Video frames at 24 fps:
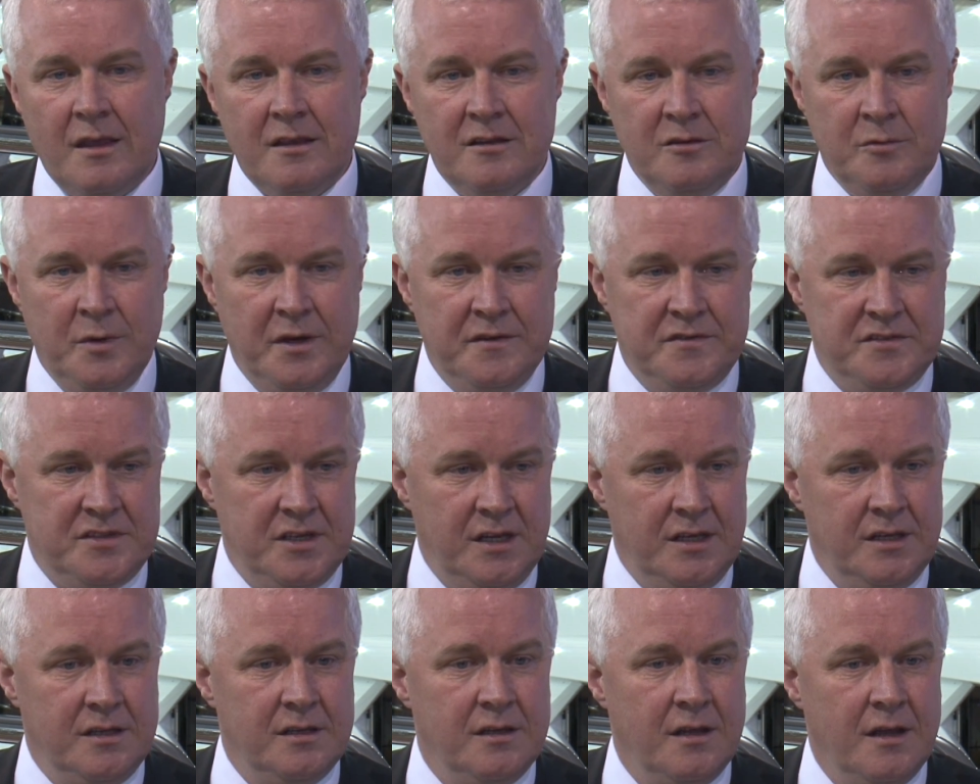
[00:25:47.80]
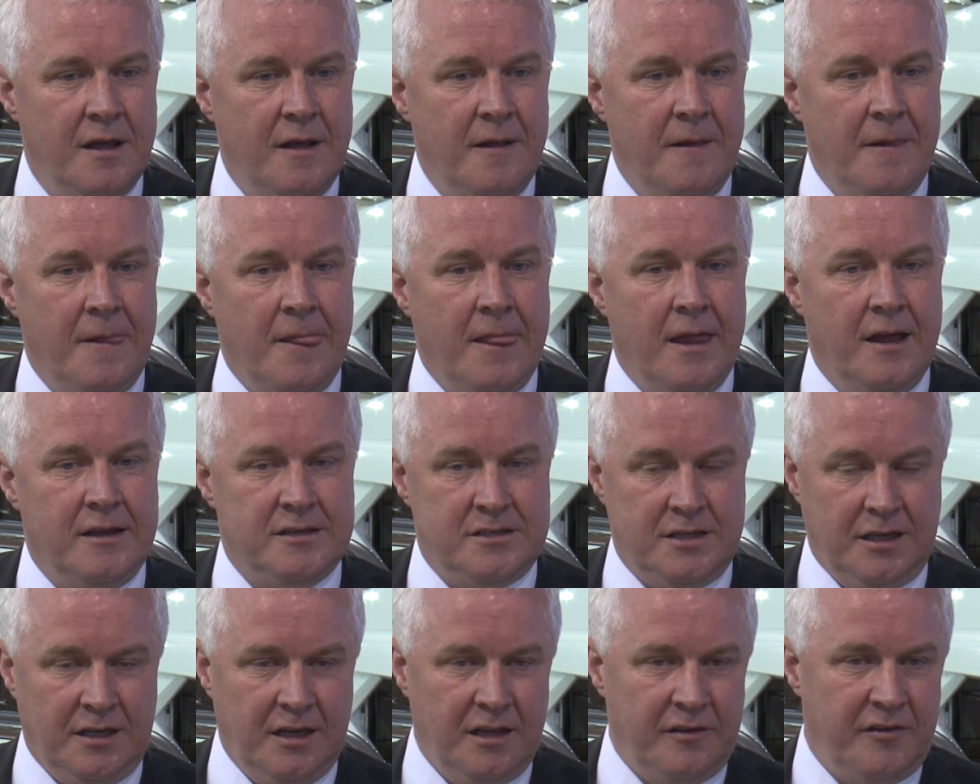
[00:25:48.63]
We've seen a
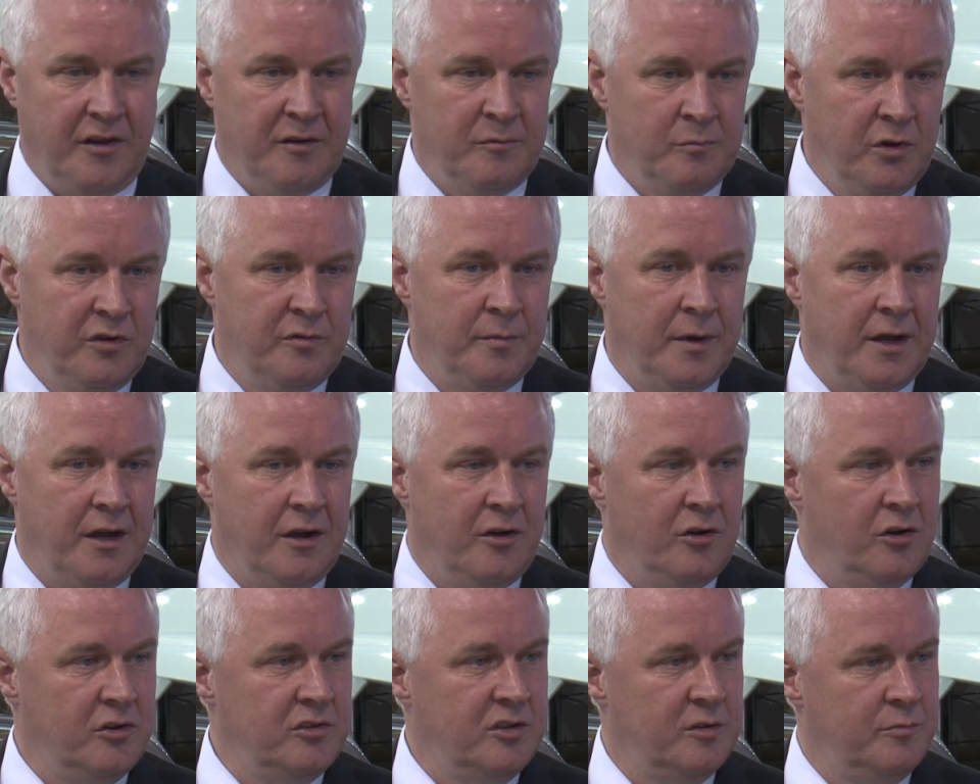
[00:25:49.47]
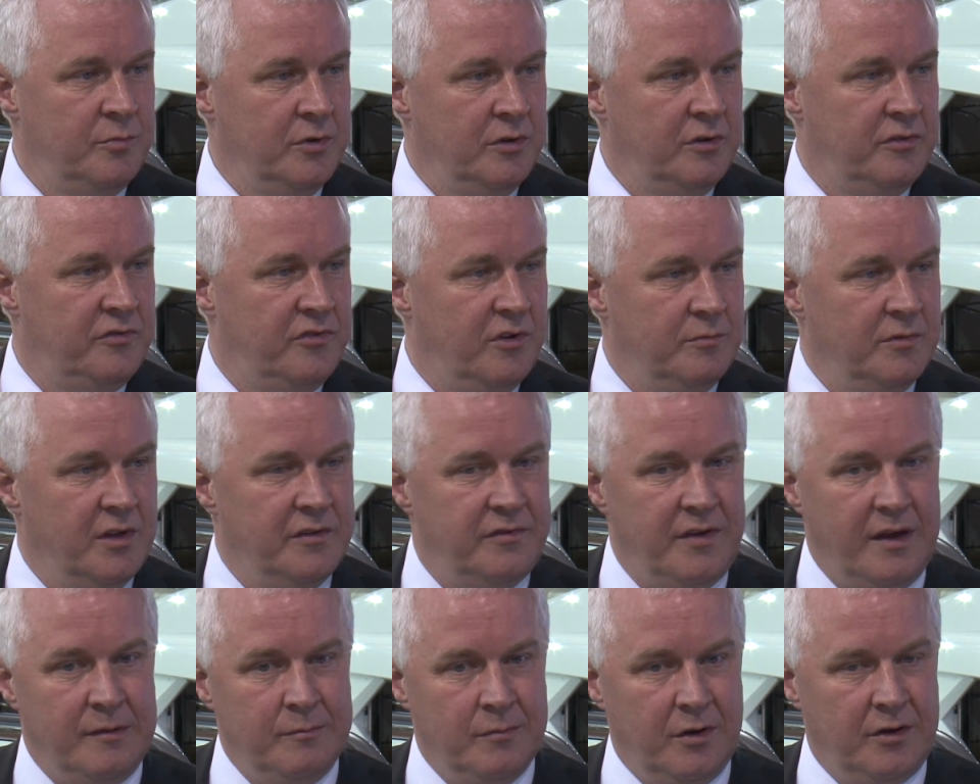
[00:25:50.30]
significant movement in our order book from
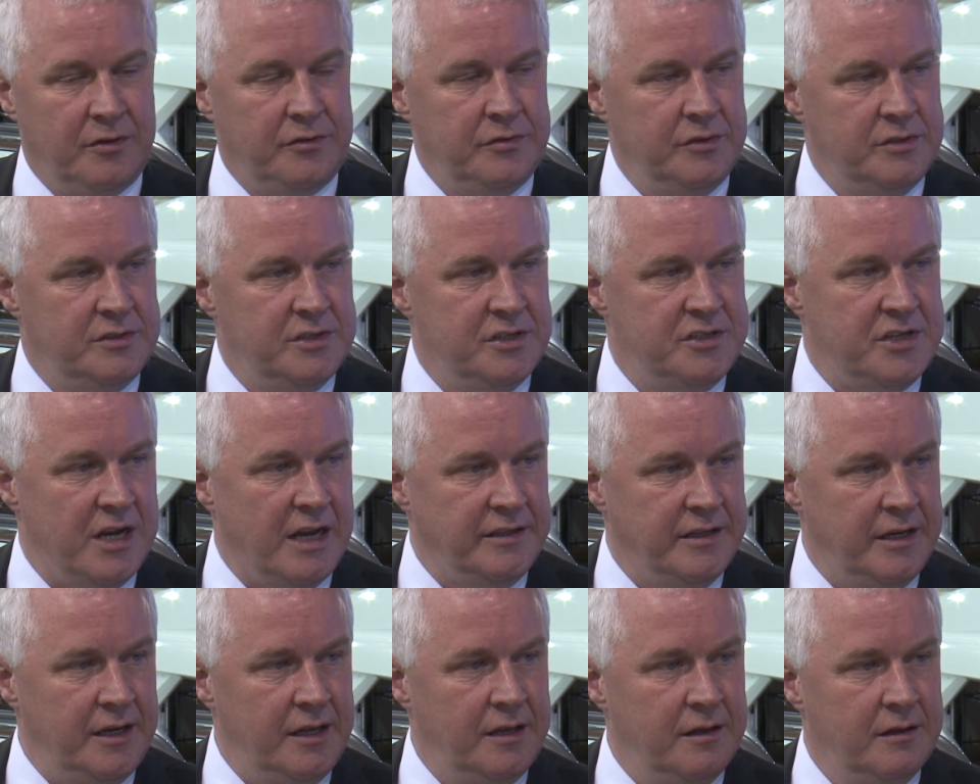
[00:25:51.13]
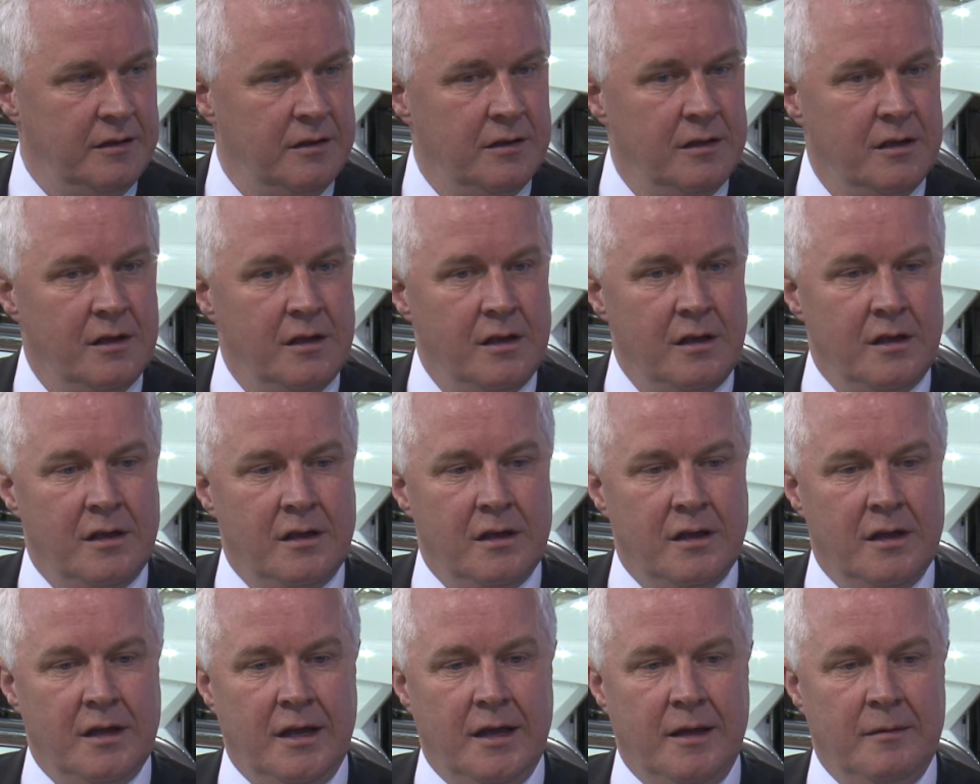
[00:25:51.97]
November through to January.
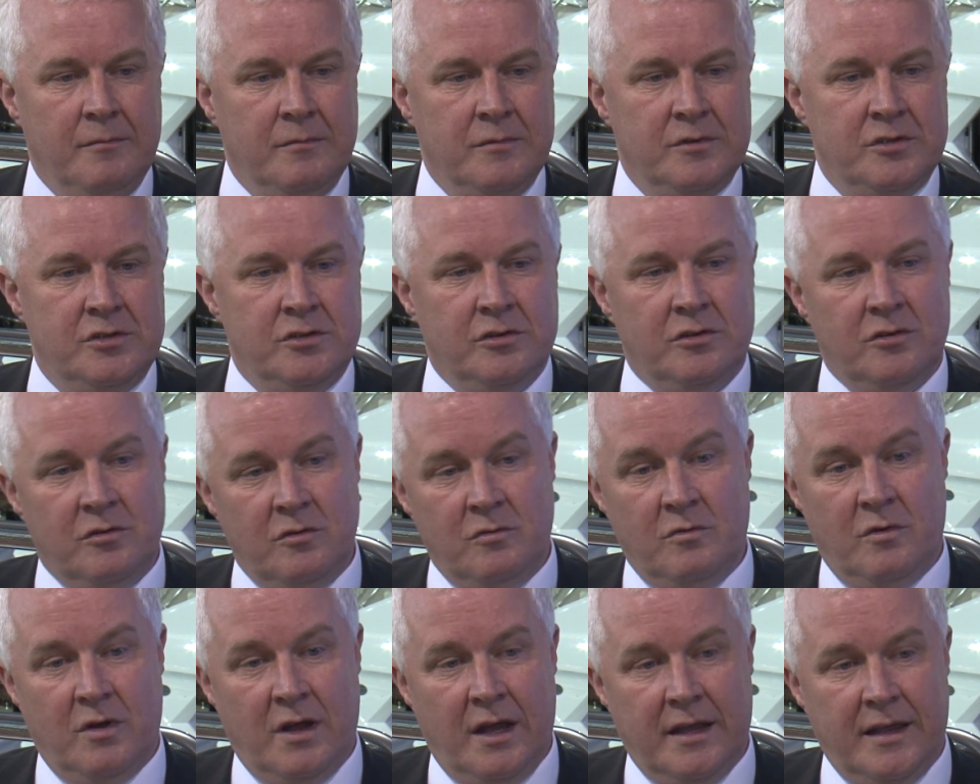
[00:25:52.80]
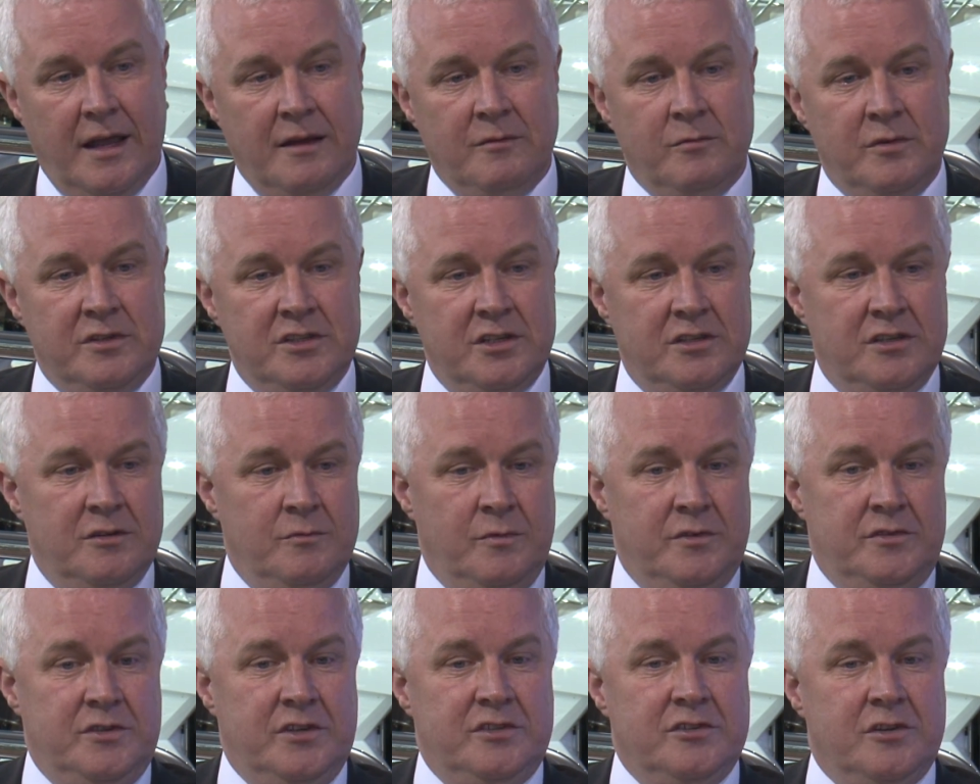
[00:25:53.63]
So again, we
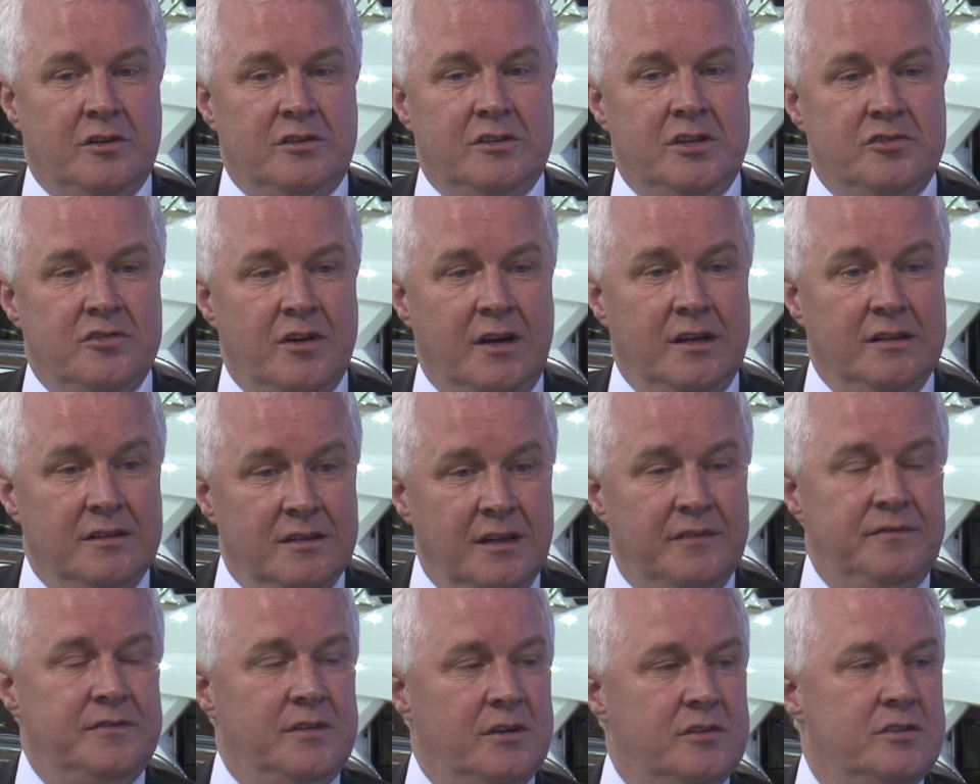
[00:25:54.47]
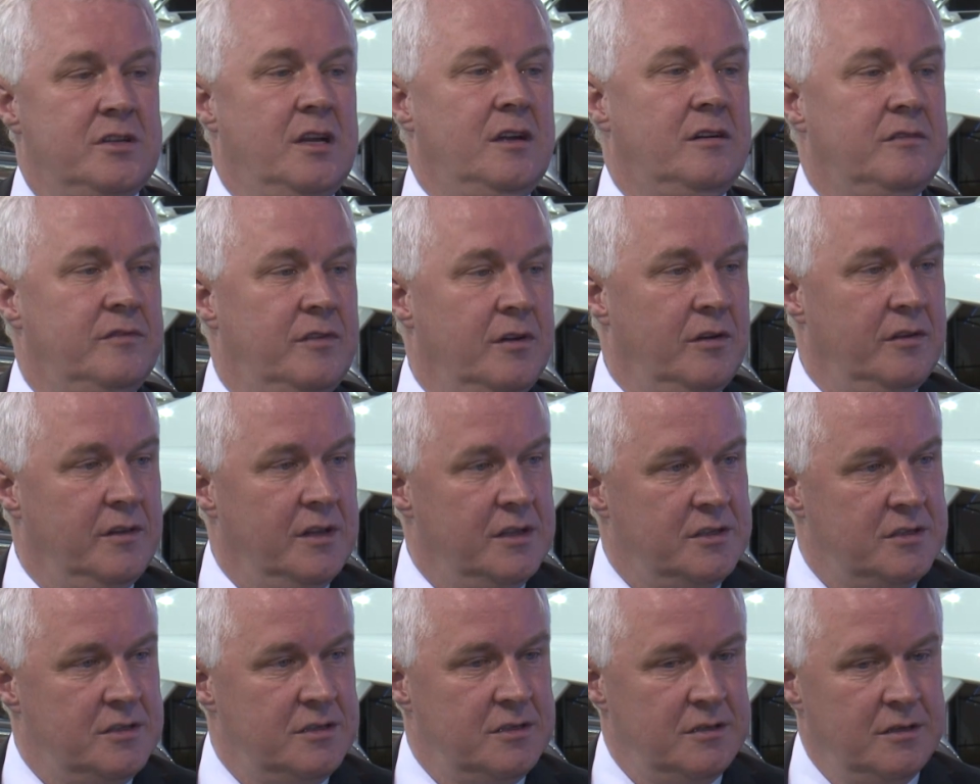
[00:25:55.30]
just got to try and lift ourselves out of
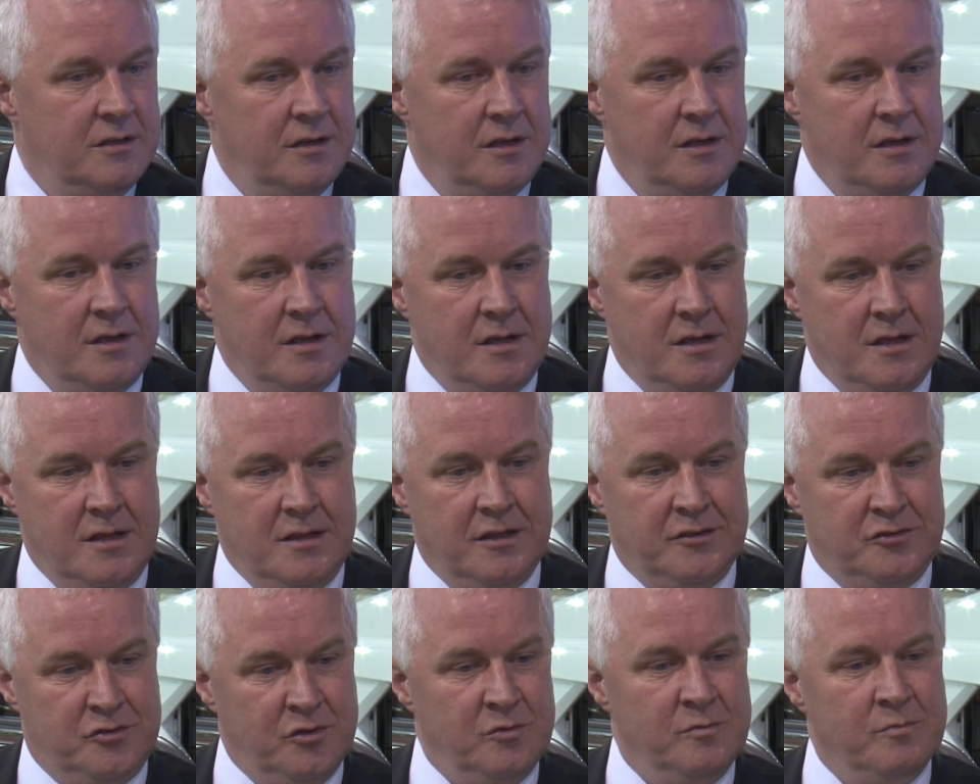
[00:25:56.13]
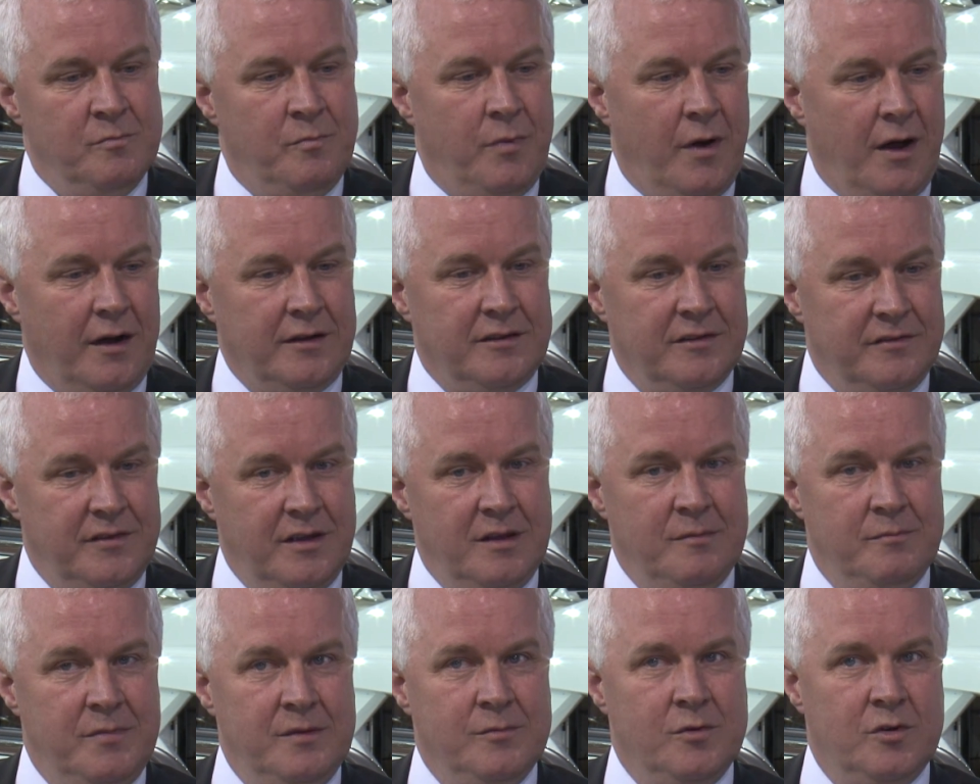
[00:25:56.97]
this, the doom part of it,
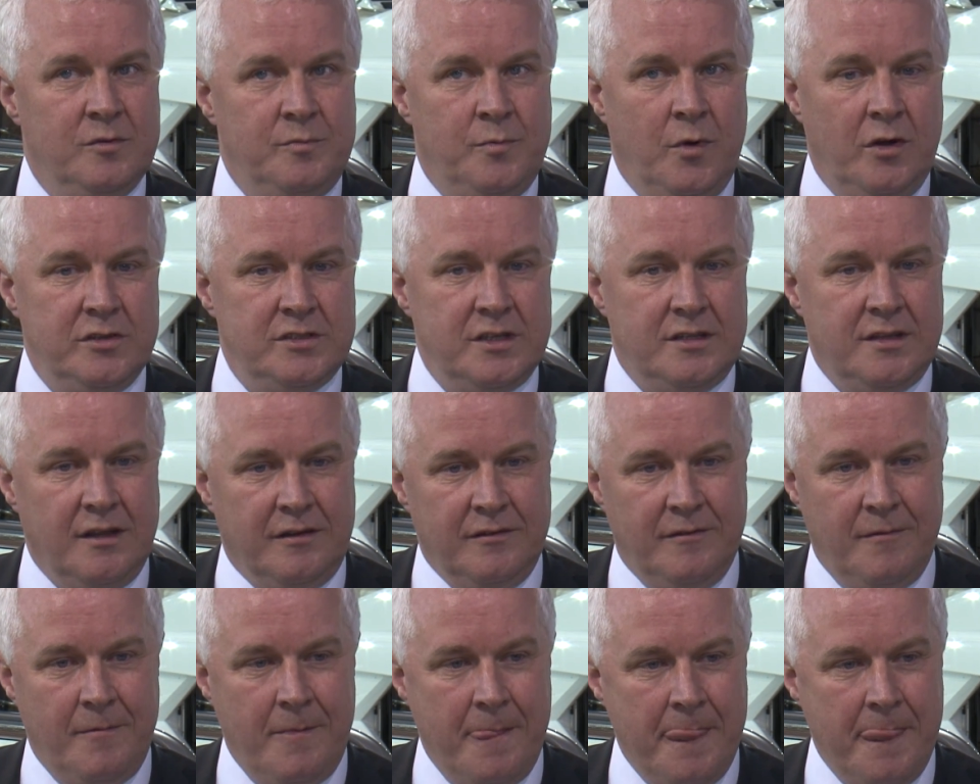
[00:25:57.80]
and be more positive.